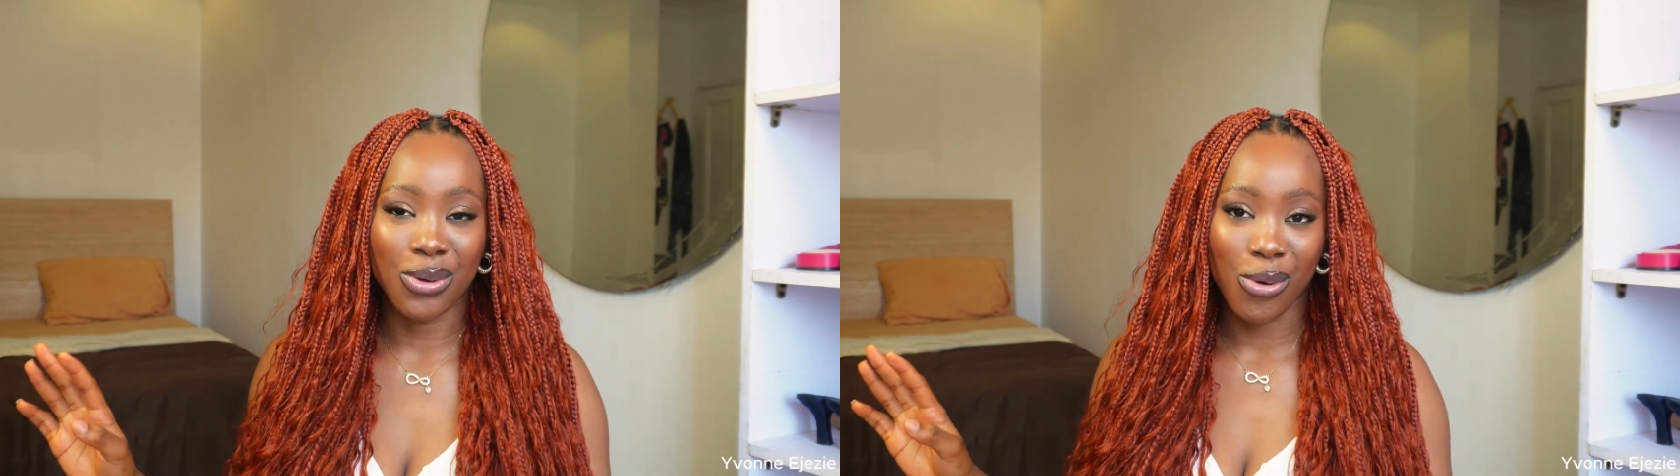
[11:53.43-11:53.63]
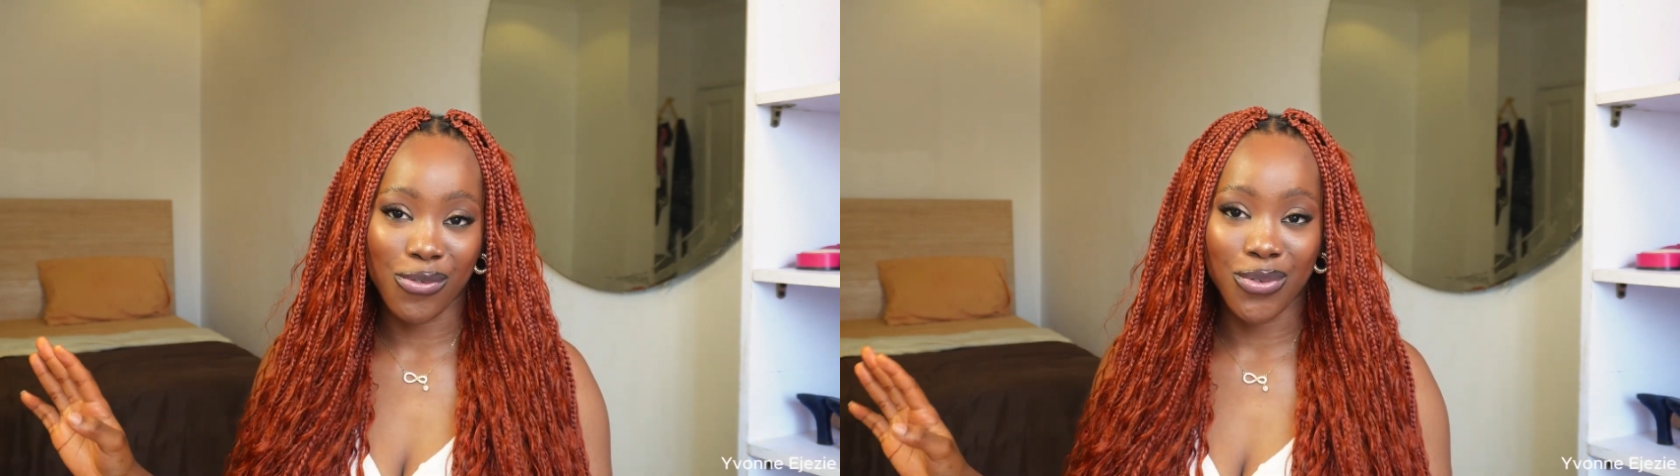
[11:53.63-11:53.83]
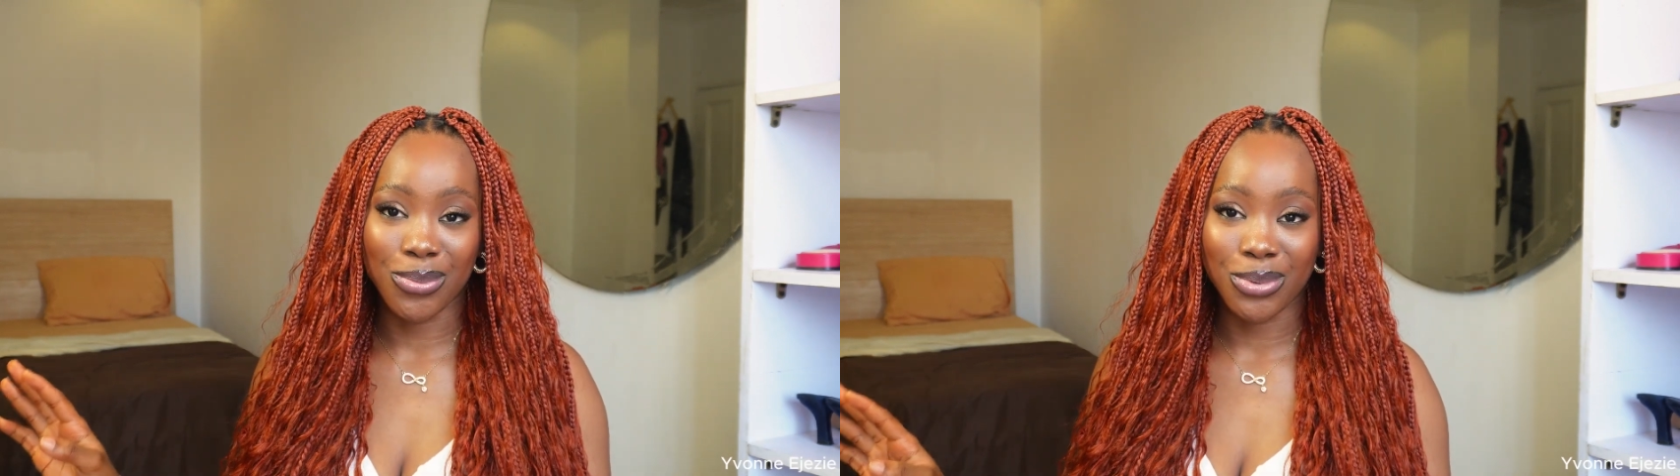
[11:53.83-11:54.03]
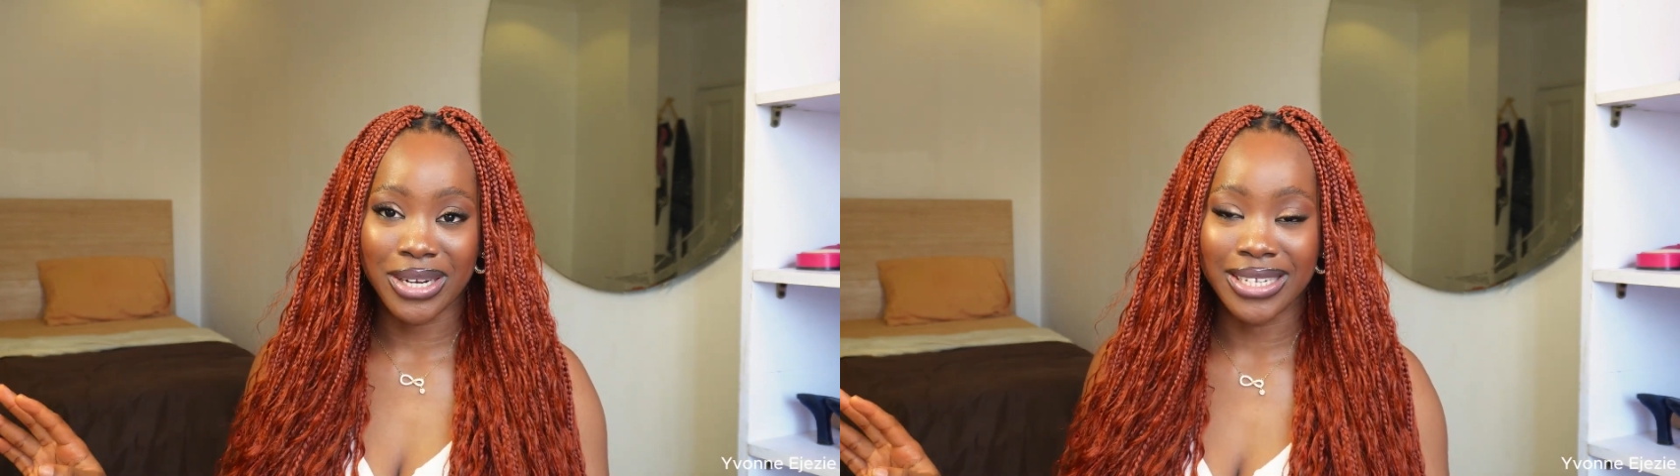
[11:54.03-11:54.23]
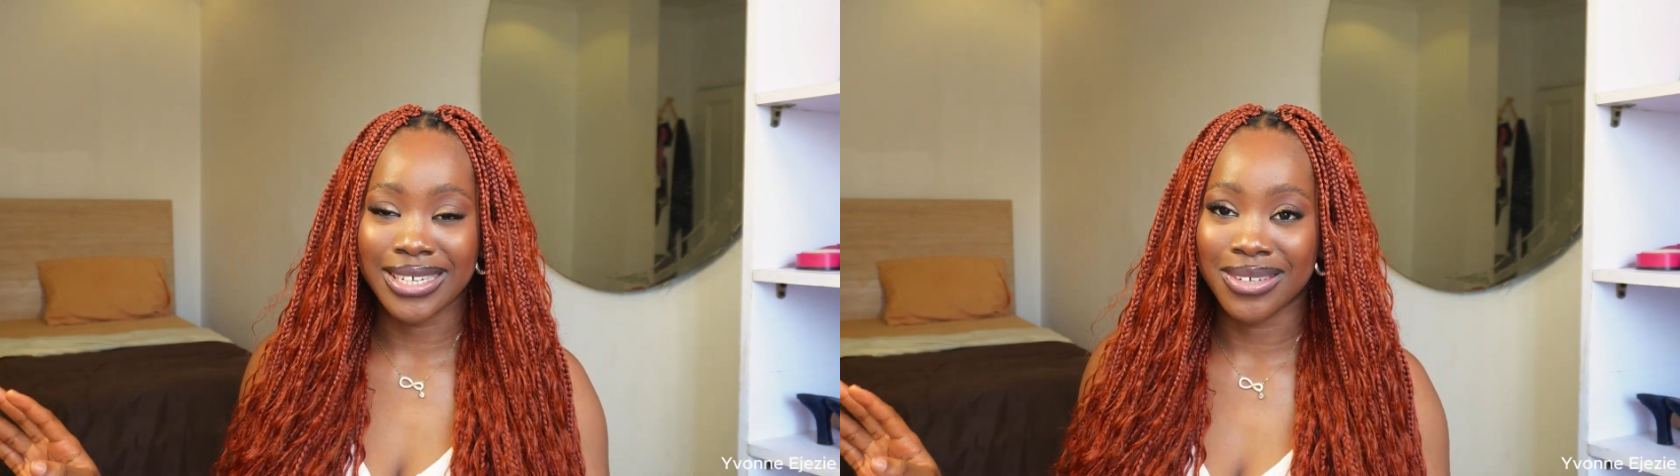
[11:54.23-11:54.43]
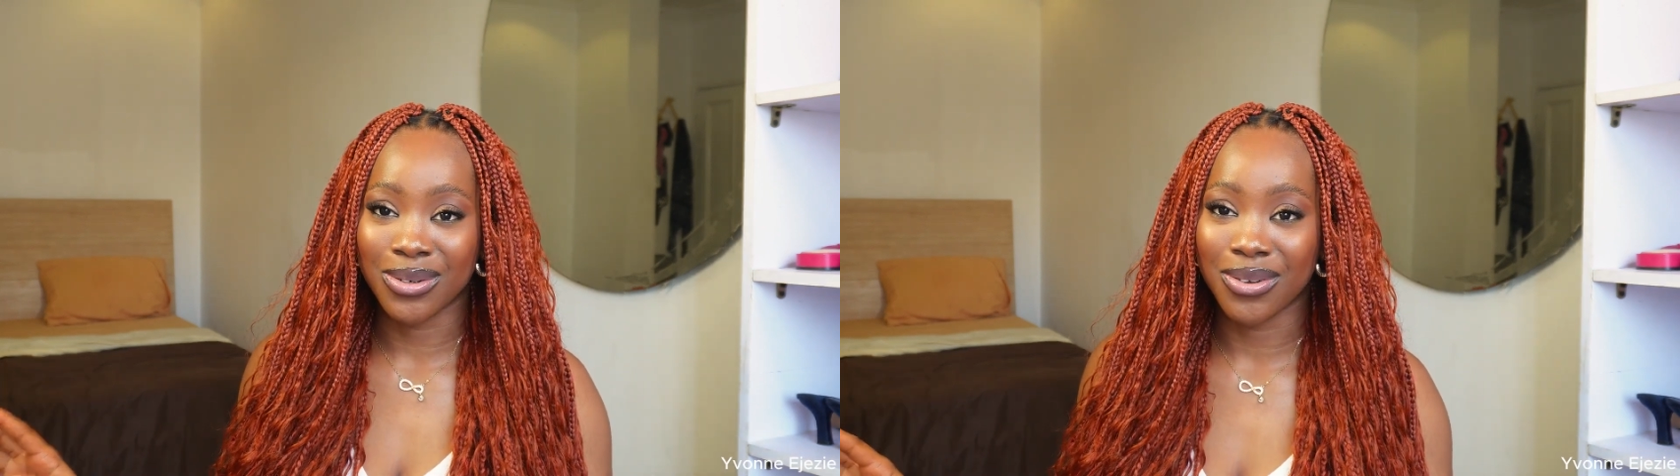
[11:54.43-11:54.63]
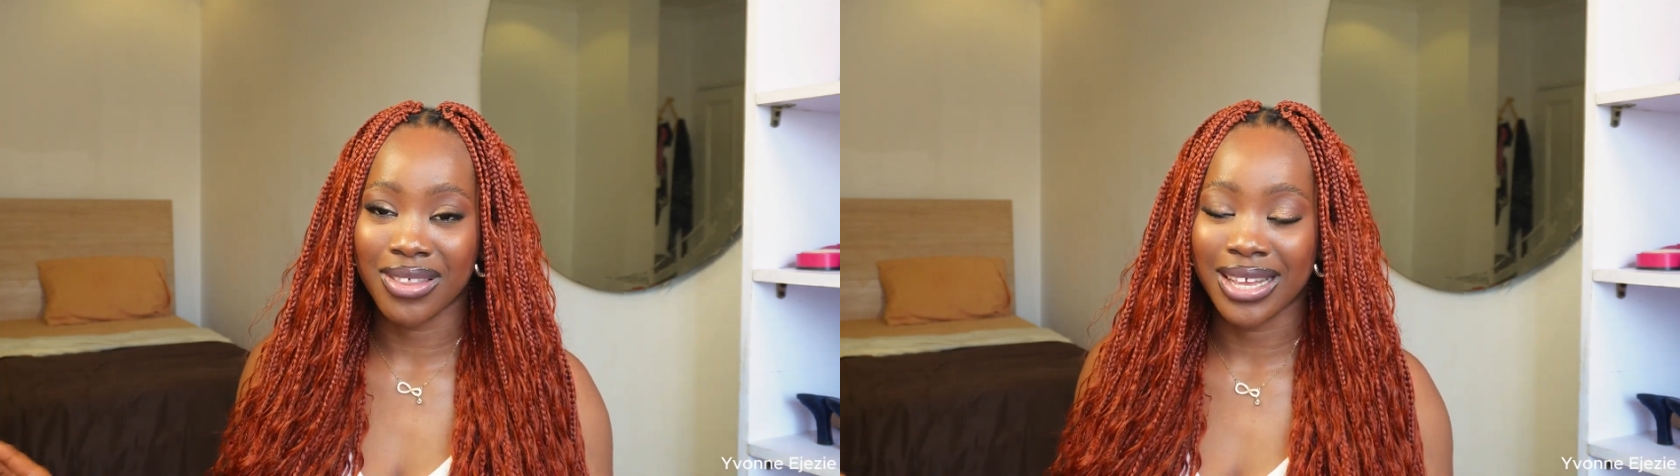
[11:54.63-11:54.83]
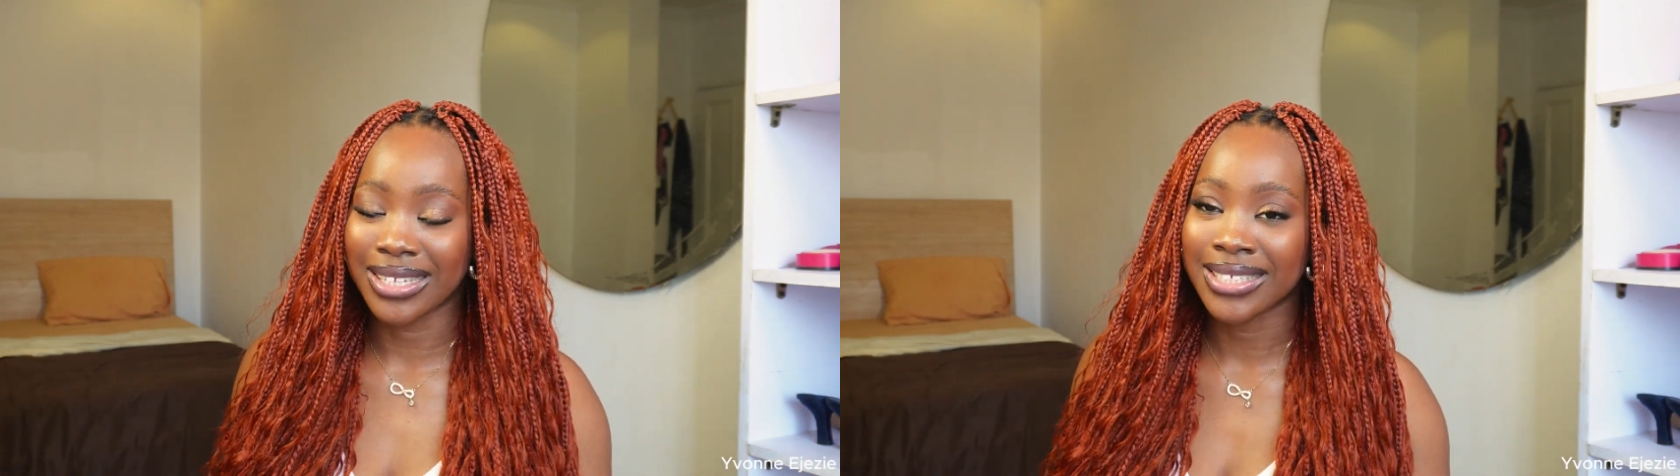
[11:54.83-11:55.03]
long for braids and all
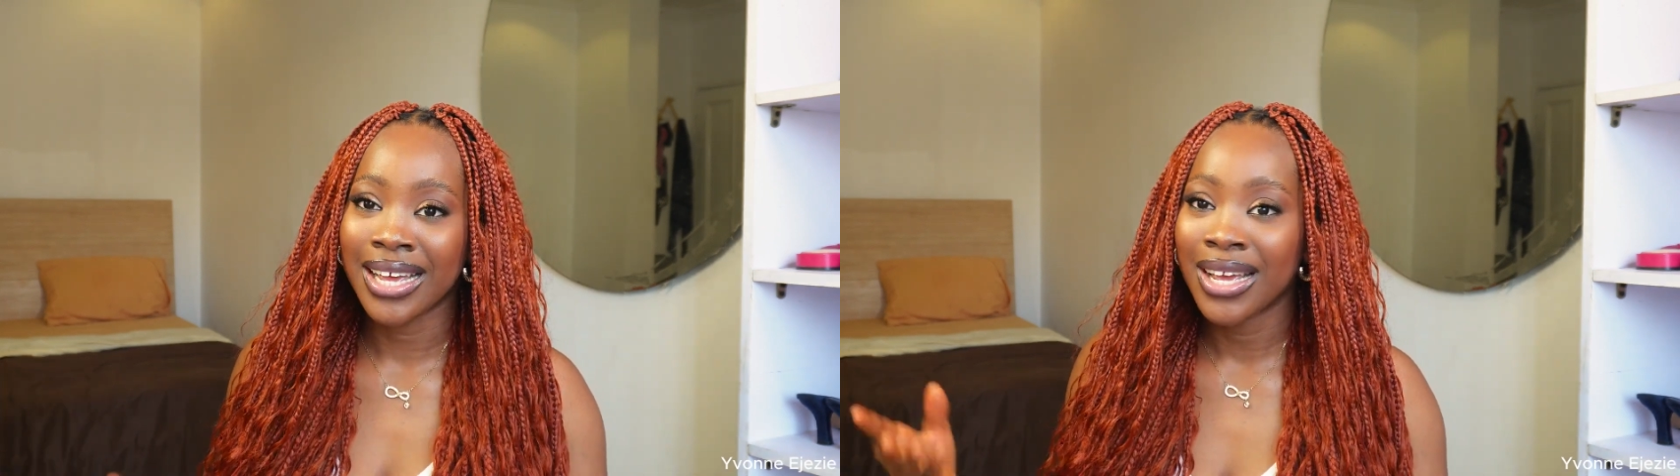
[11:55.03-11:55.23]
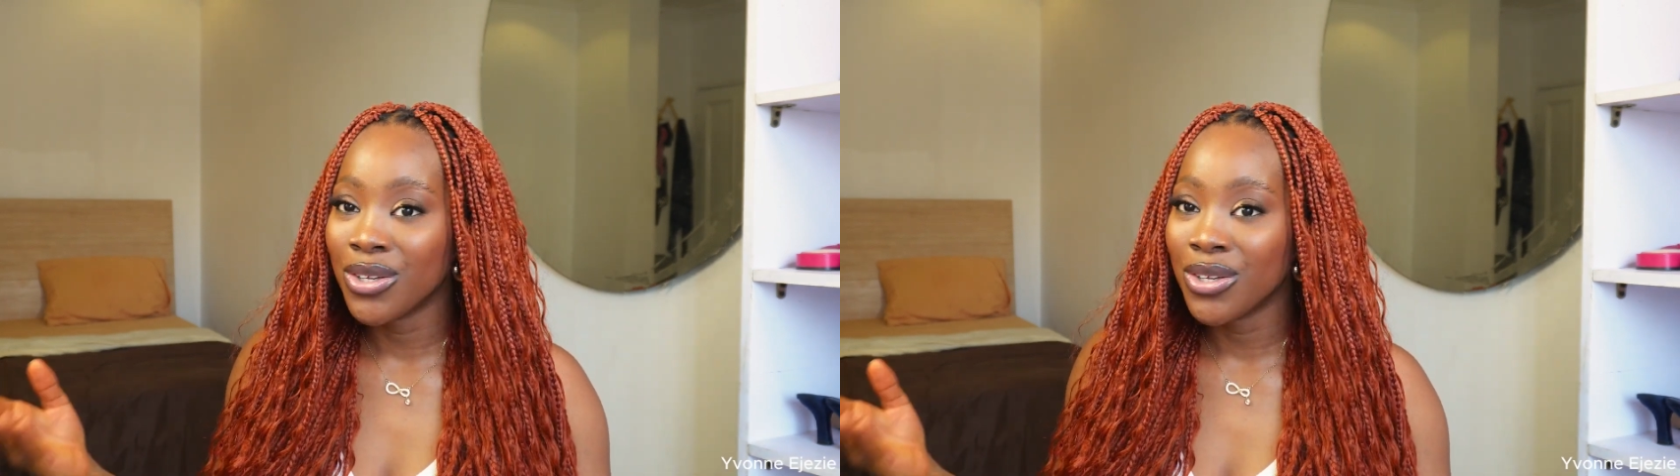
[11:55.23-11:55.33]
of that.